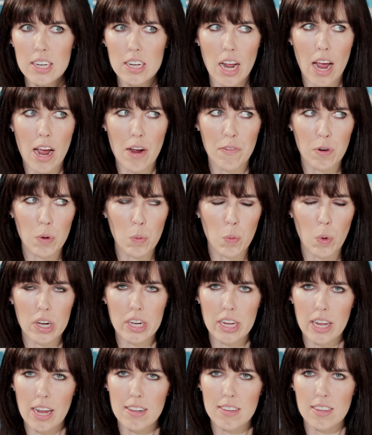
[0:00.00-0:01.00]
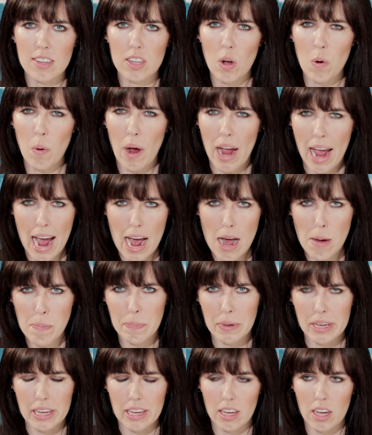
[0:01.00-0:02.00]
did everyone get so
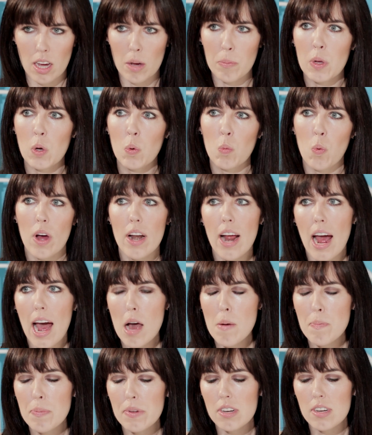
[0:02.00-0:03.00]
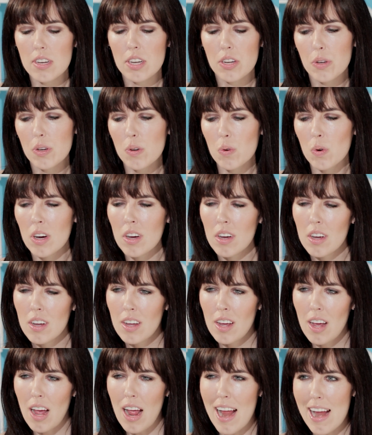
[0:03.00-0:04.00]
happy? I mean, what happened to
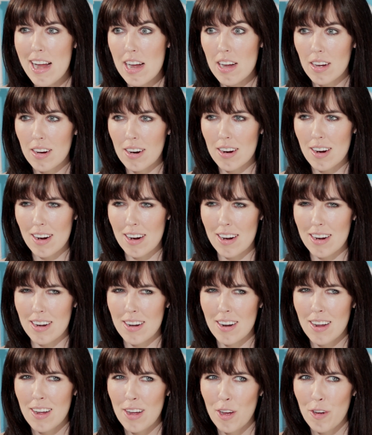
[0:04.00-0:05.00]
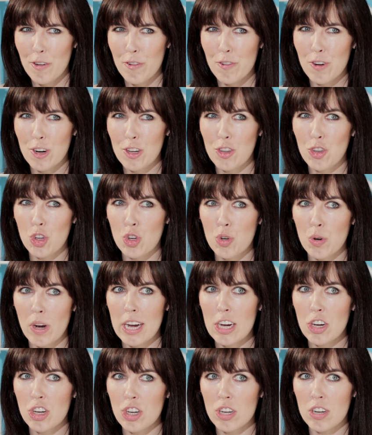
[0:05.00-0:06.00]
anger and
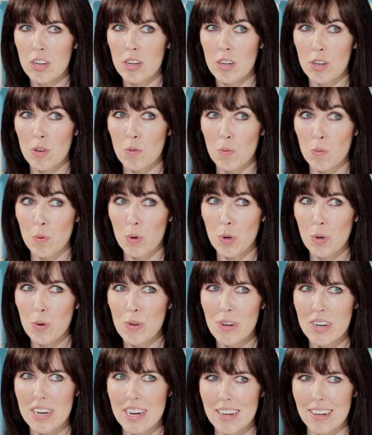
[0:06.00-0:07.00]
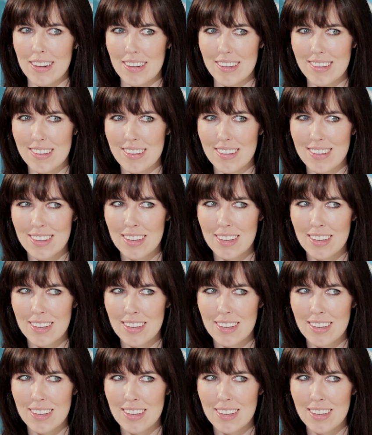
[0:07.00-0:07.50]
frustration and rudeness?